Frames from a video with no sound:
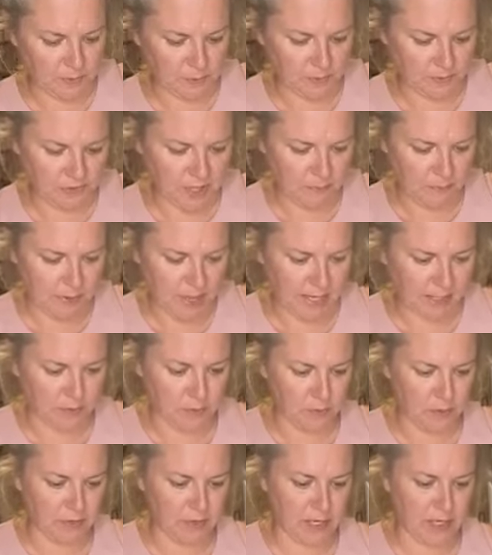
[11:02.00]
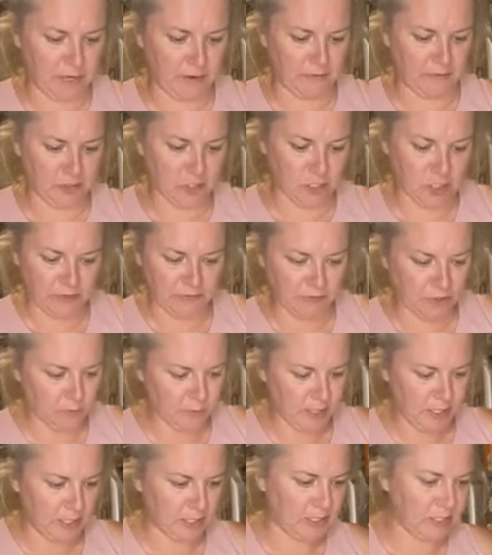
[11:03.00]
going to put that back on there for just a
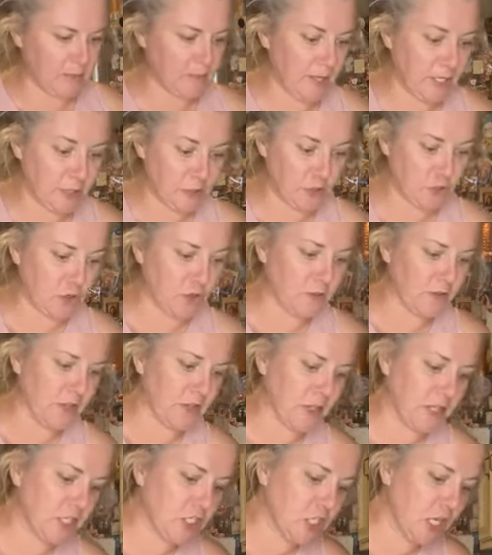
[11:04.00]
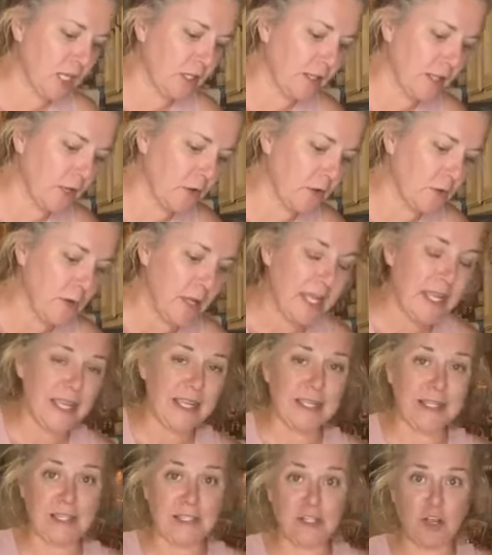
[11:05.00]
few minutes to make sure that the jello
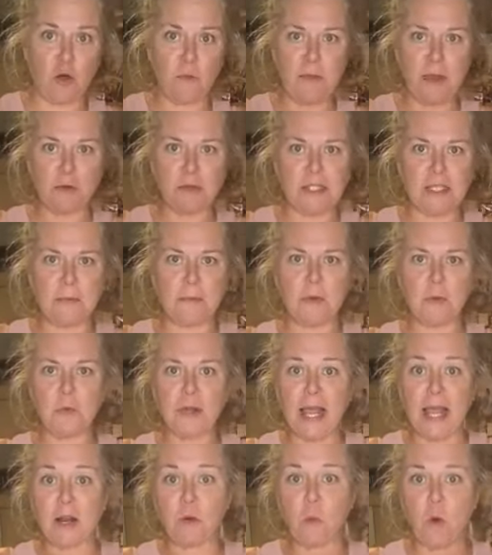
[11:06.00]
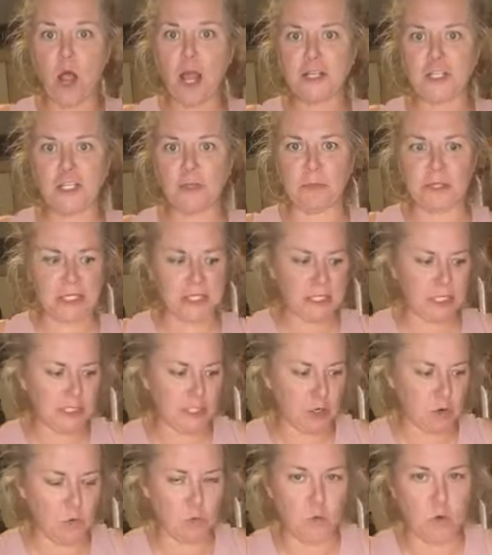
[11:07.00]
gets all melted. But we got to watch it because
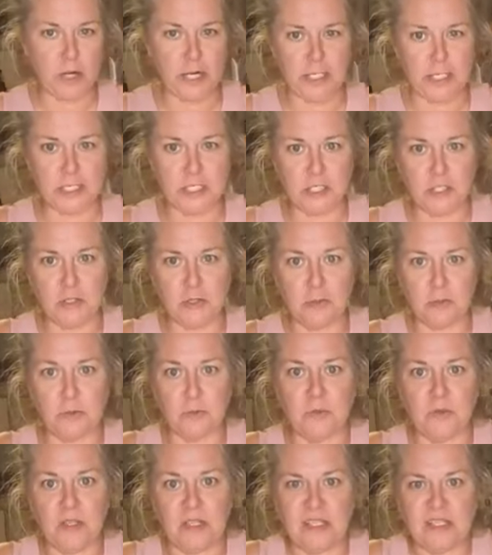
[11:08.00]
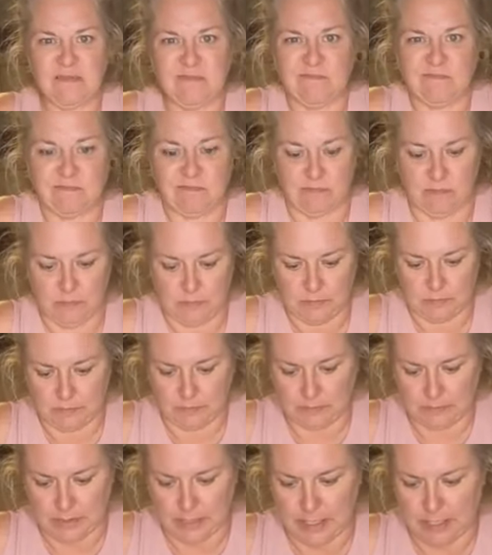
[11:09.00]
I don't want it to,
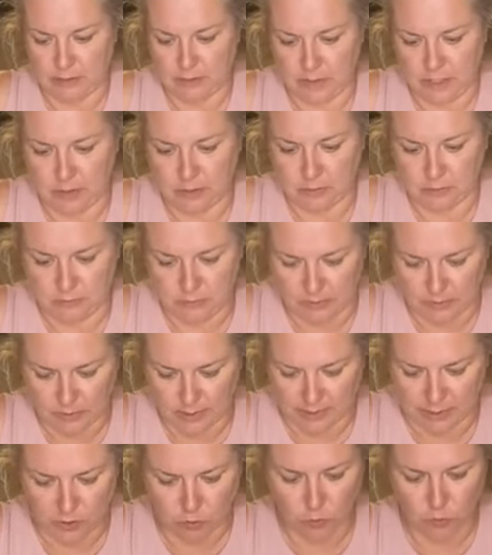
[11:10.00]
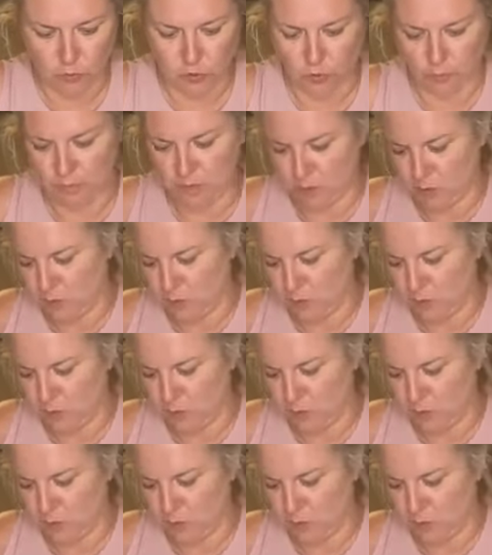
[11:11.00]
I don't know, like scorch